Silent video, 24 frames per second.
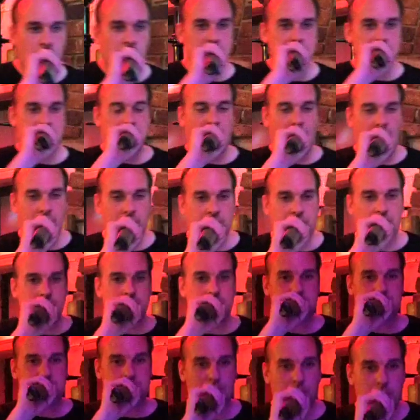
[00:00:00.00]
was like a
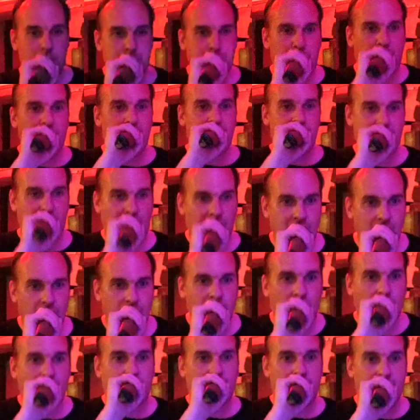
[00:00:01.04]
steamboat
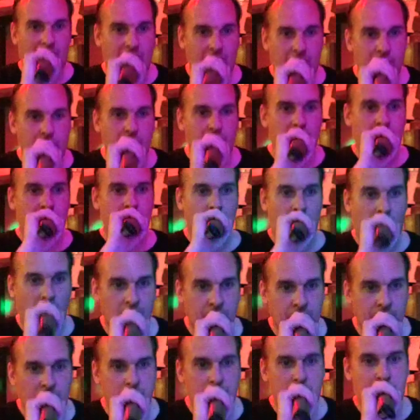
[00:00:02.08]
funnel or a ferry
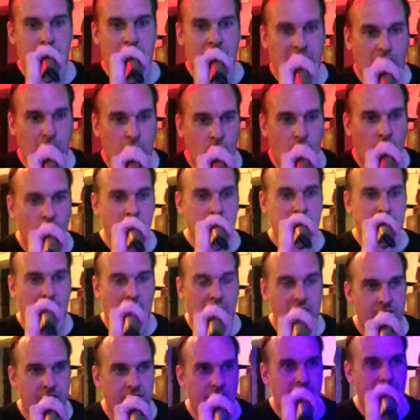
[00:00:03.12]
wall or a black wall
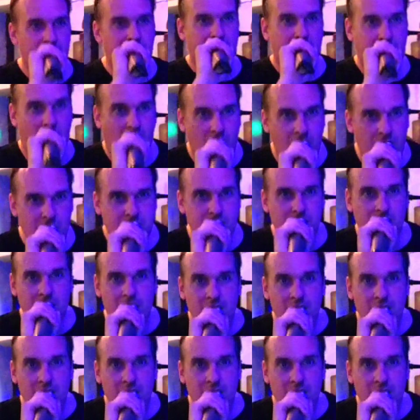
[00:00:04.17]
tunnel. If you can't